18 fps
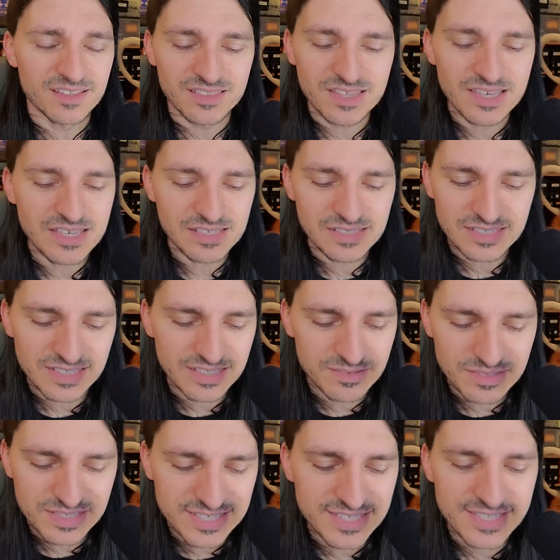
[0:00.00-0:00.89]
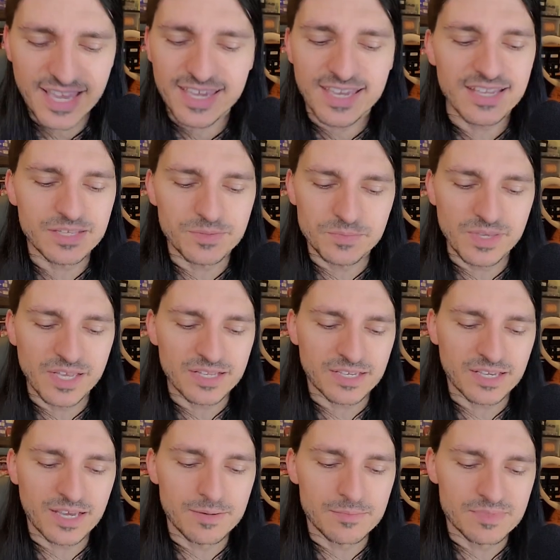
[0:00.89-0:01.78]
the second
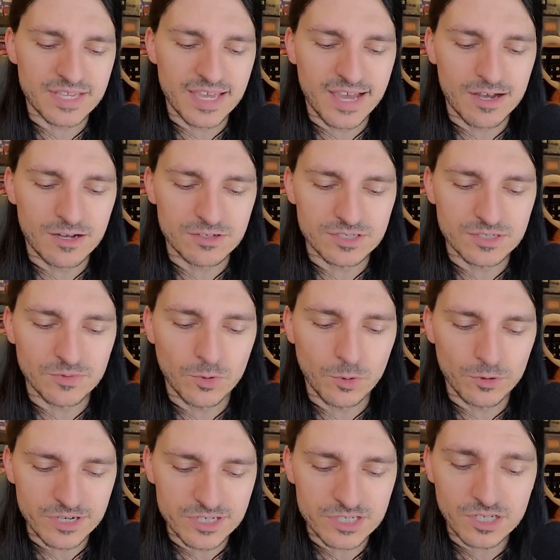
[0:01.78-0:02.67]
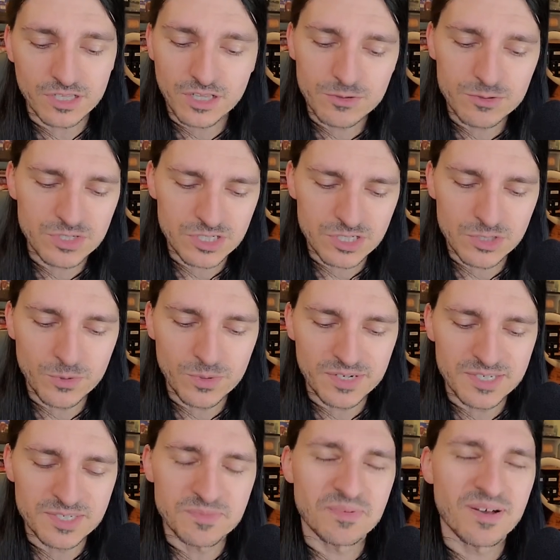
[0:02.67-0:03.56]
it comes out, or as close to
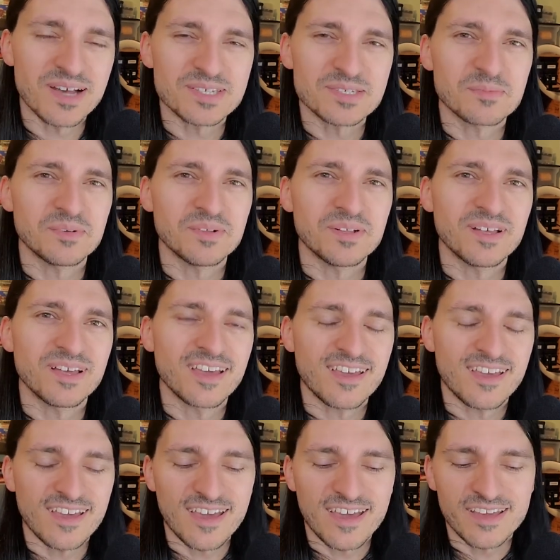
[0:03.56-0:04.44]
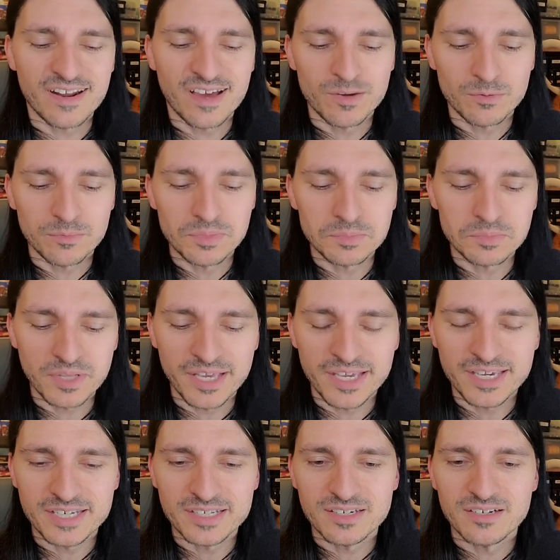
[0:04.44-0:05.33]
it as possible, and I will be
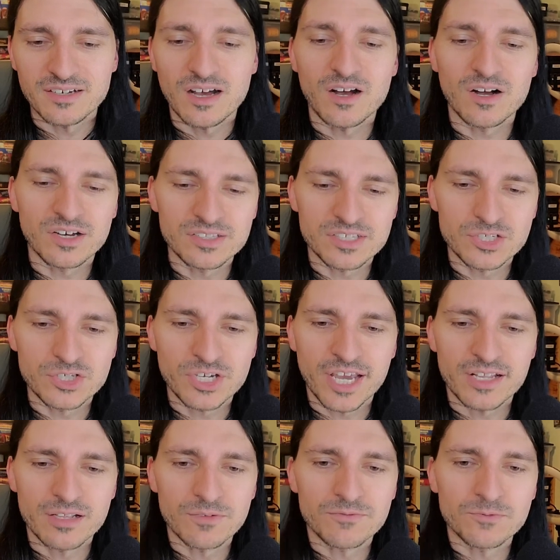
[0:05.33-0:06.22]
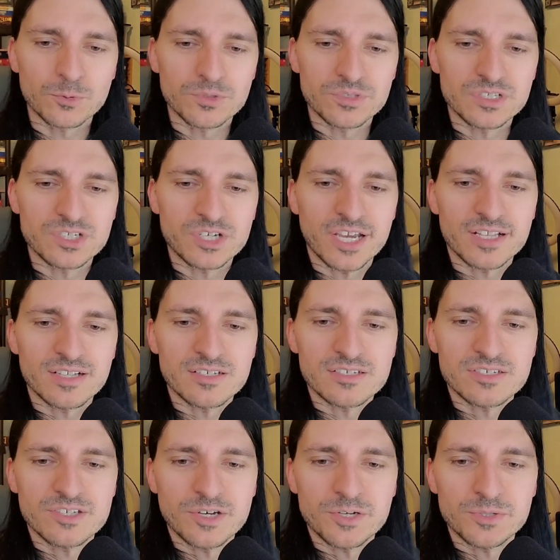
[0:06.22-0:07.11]
playing it on the channel for the
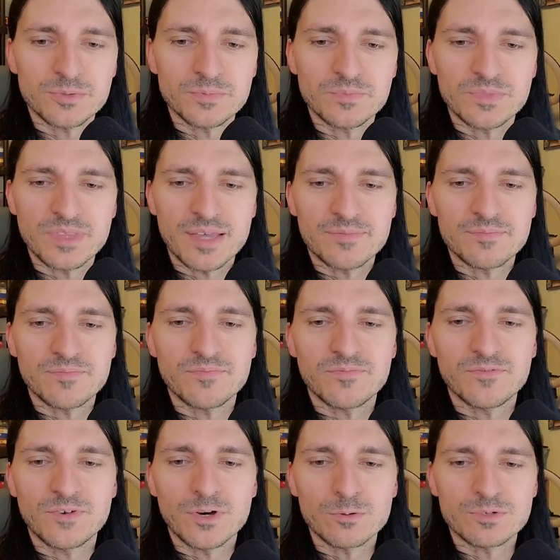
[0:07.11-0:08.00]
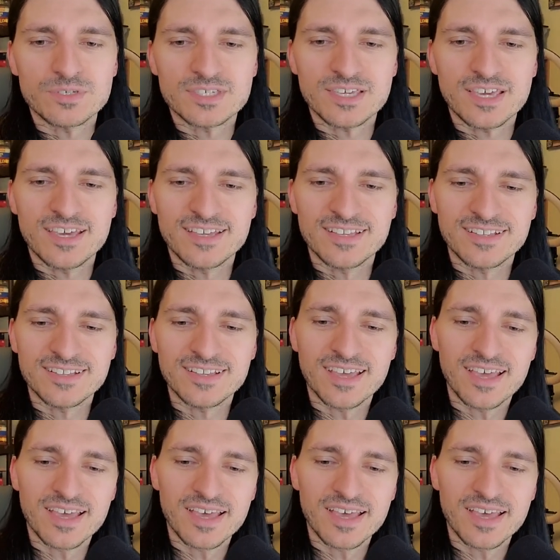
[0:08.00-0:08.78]
channel so that folks can